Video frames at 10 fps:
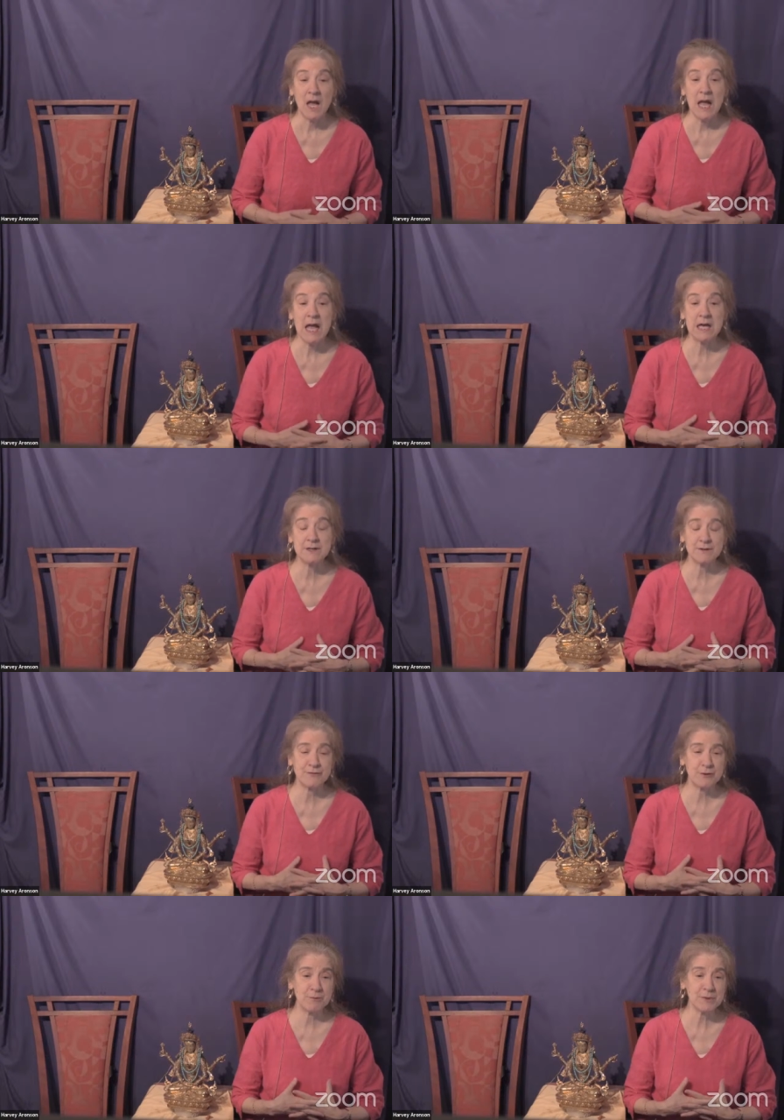and
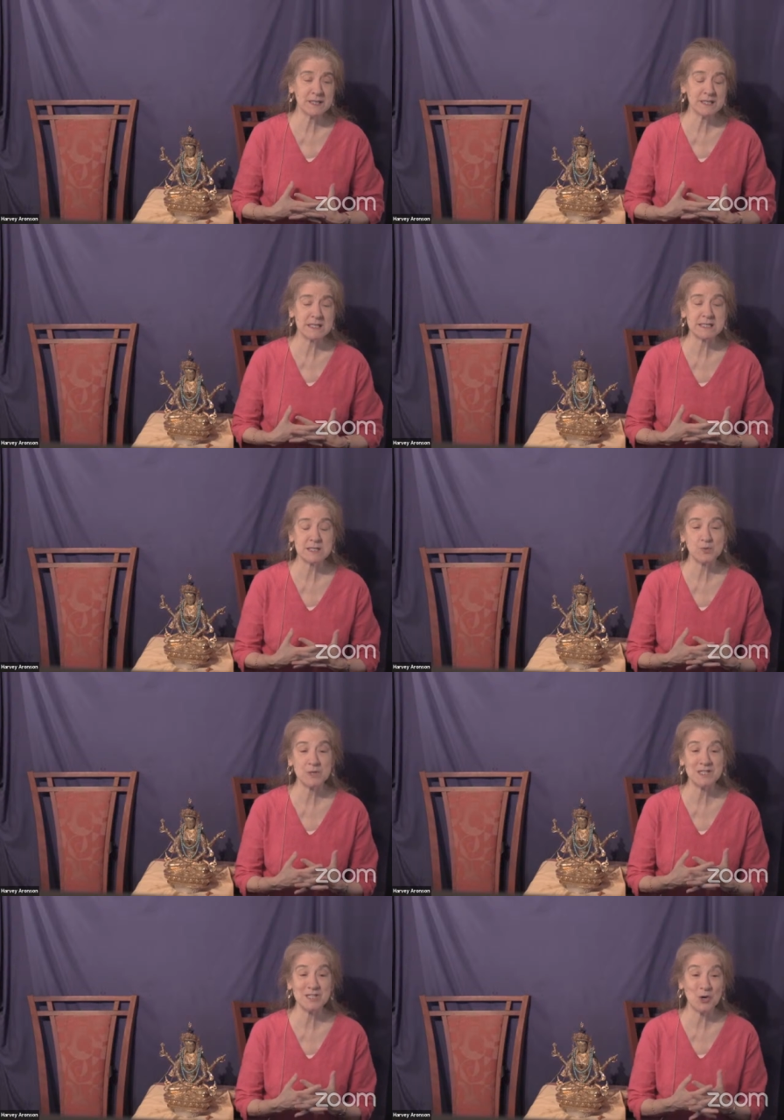for Buddhists,
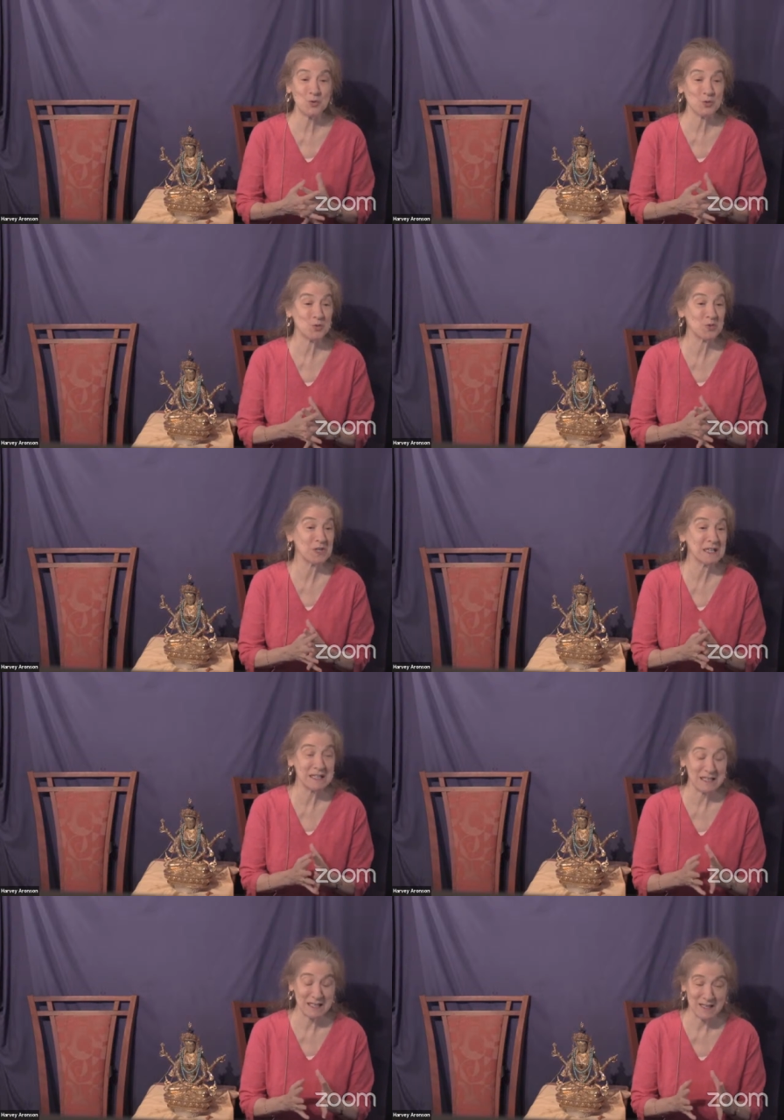we don't
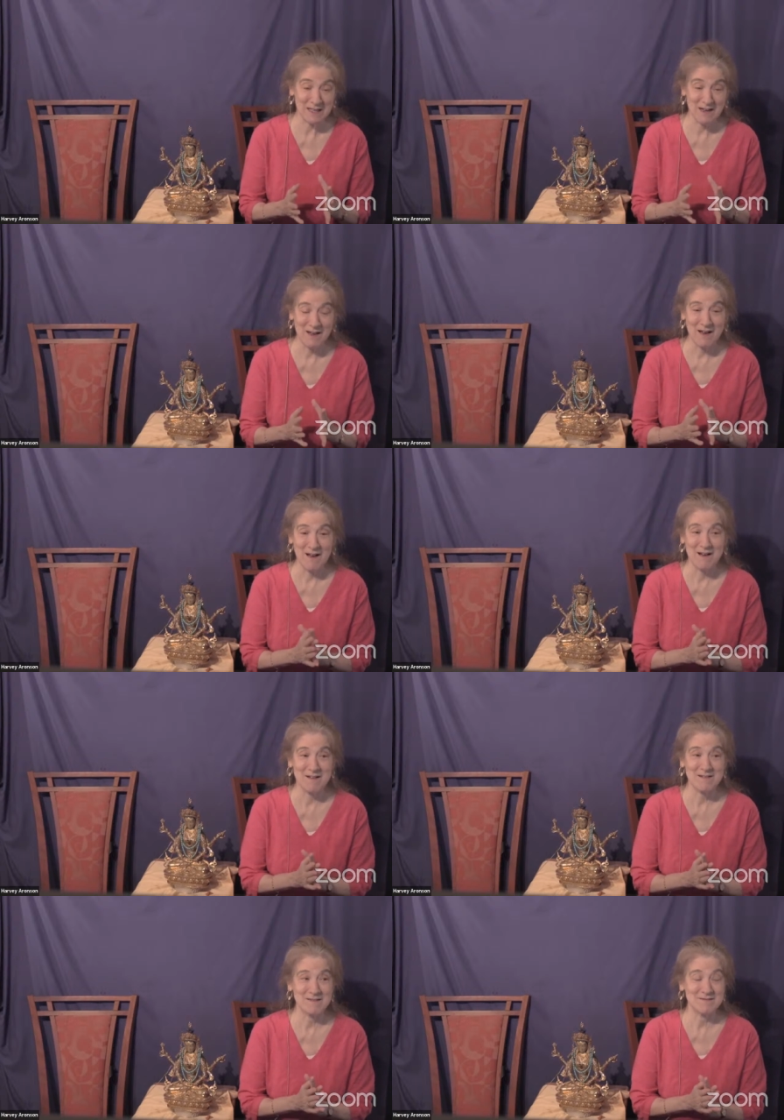really
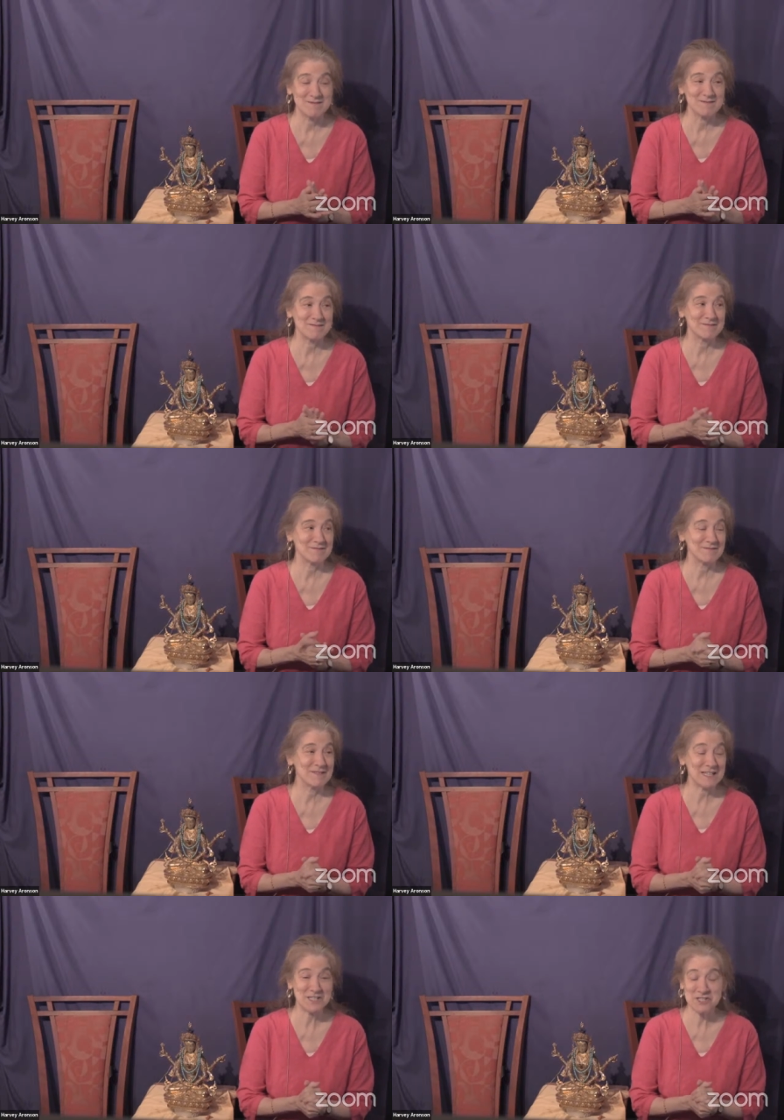
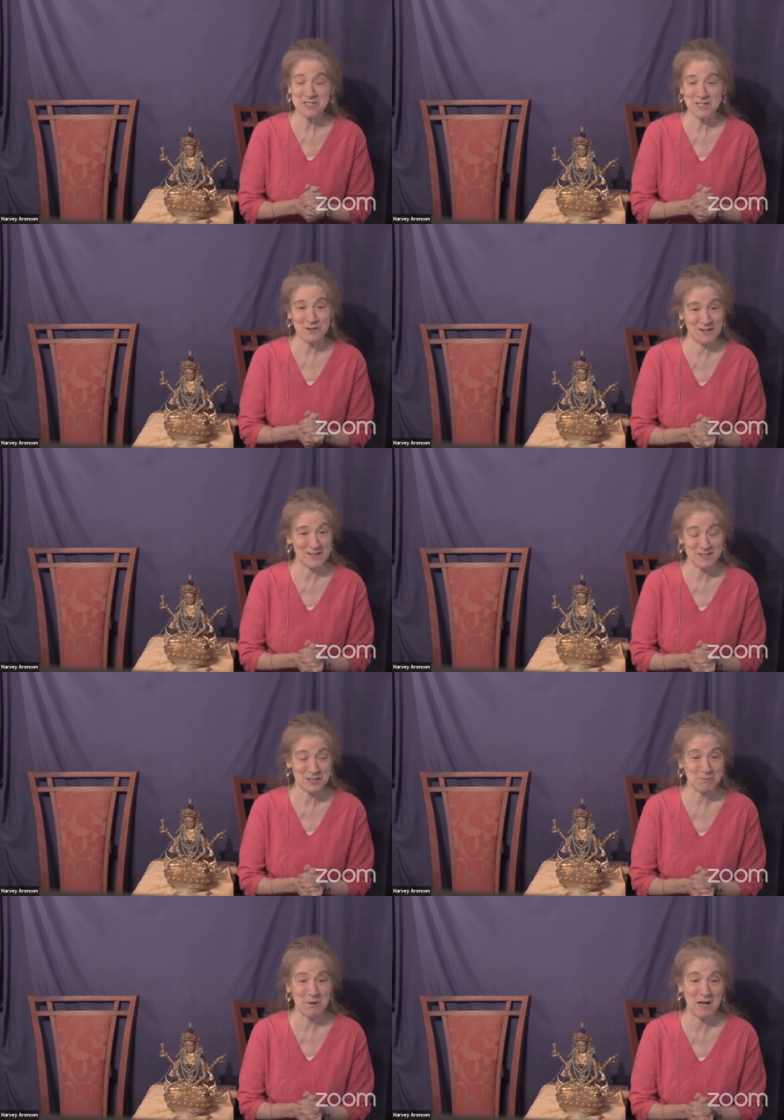necessarily
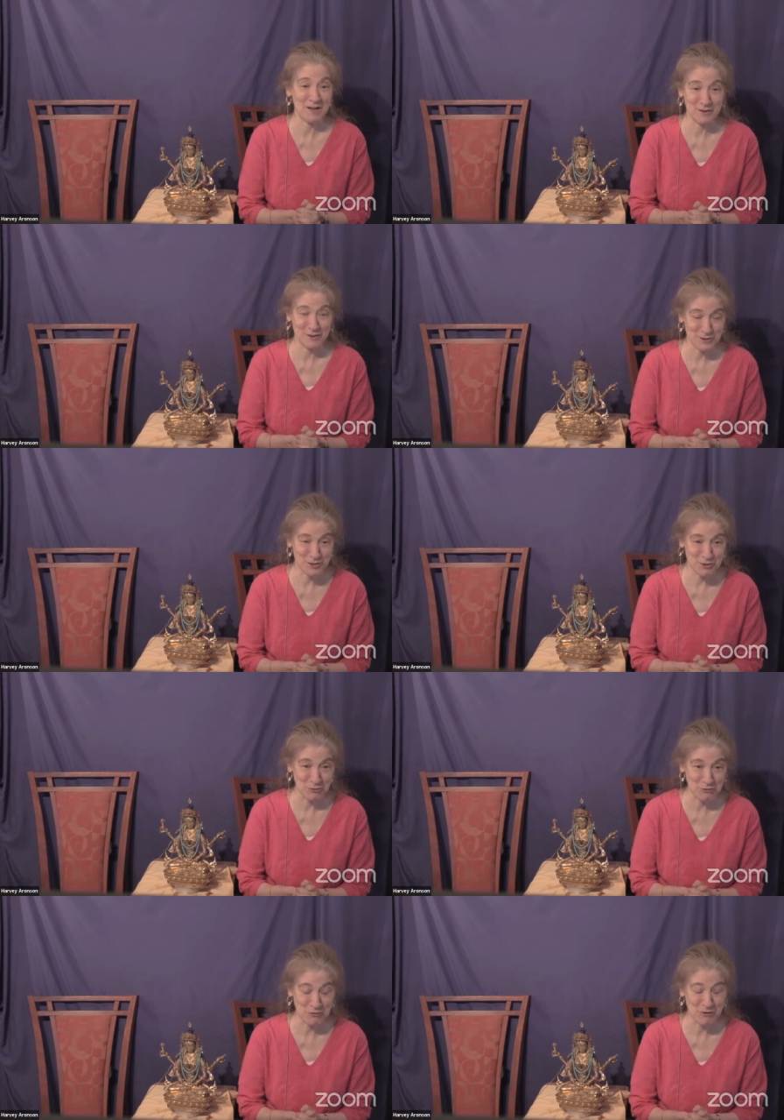aspire
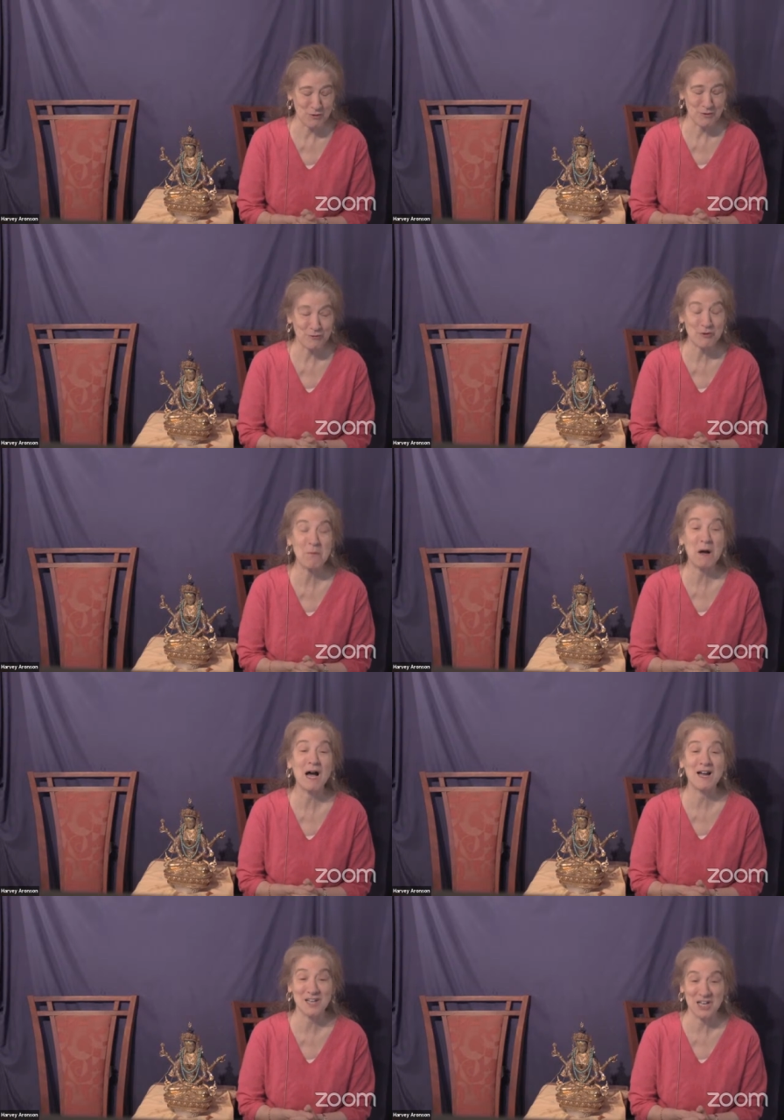for
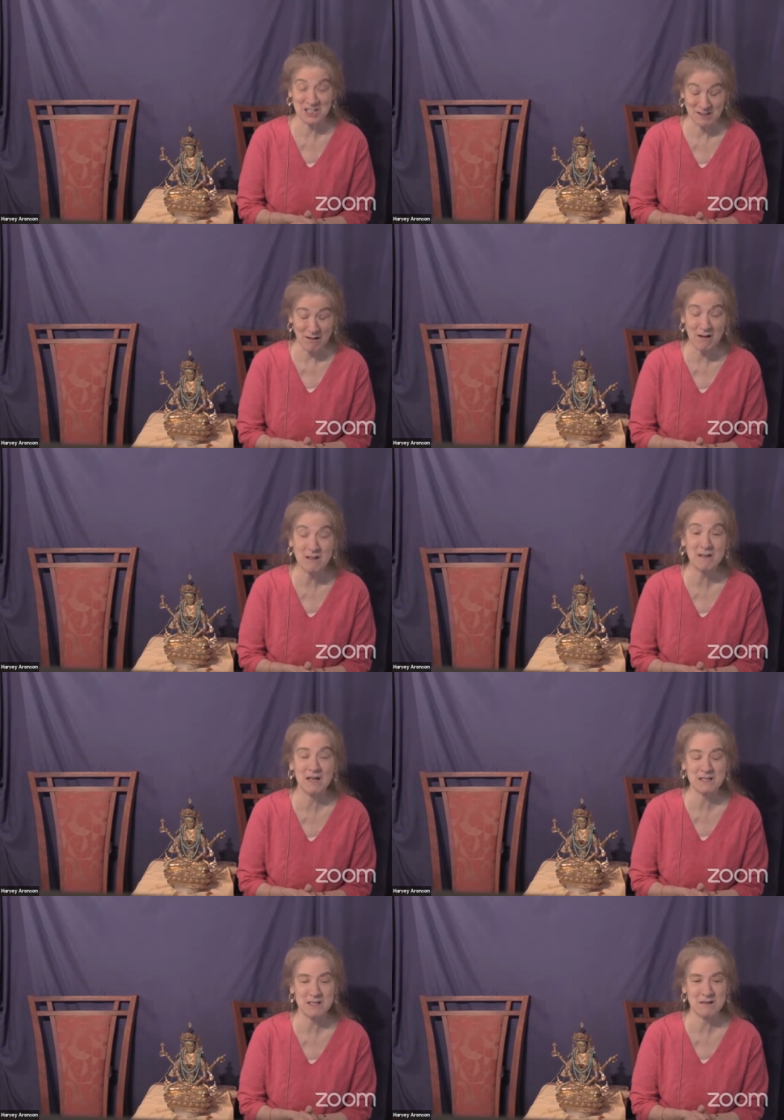Mahayana.
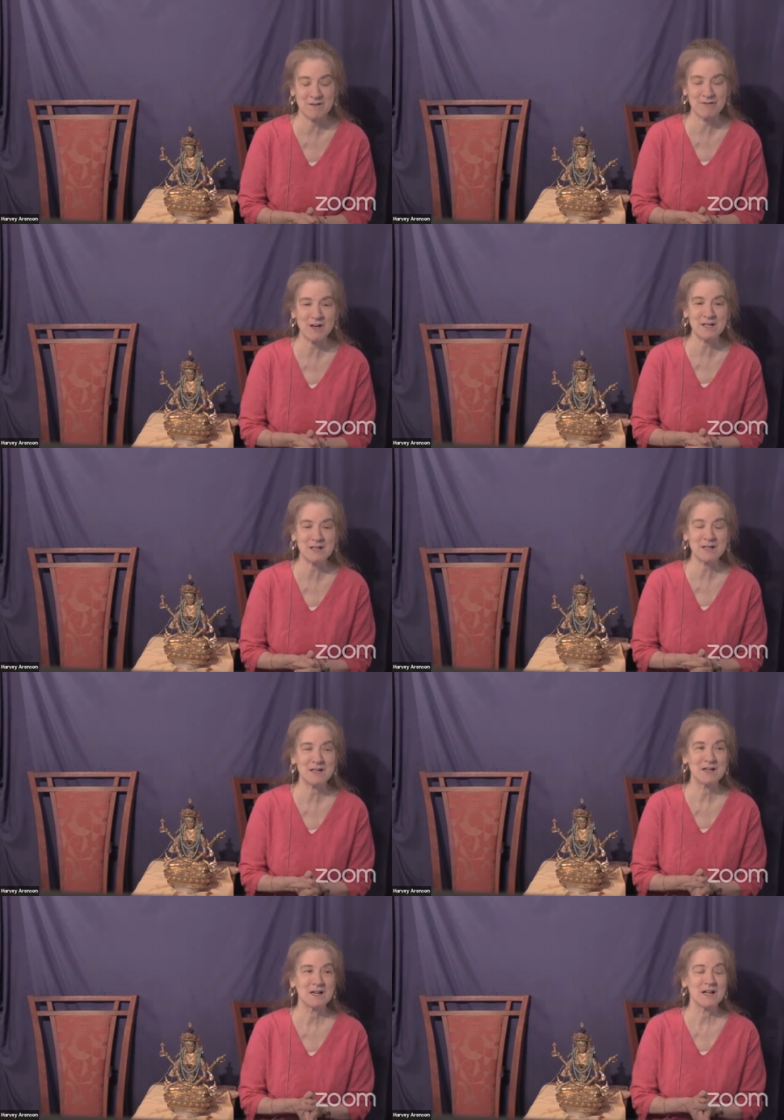Unlike Theravada,
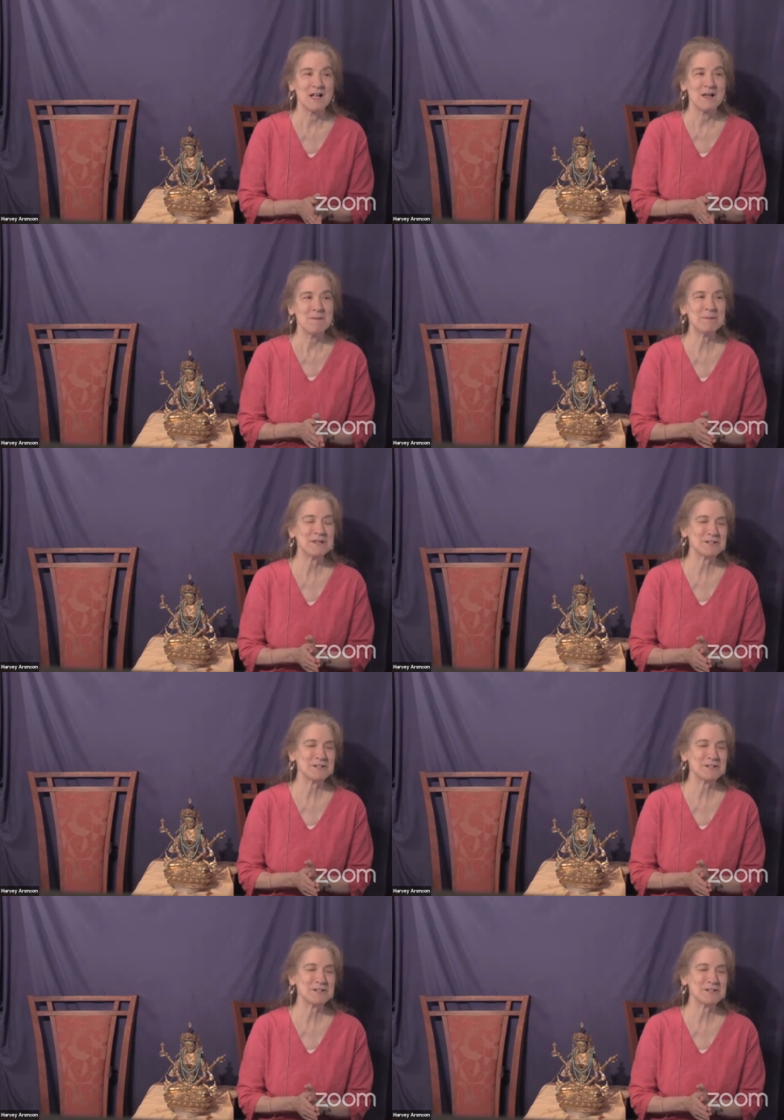maybe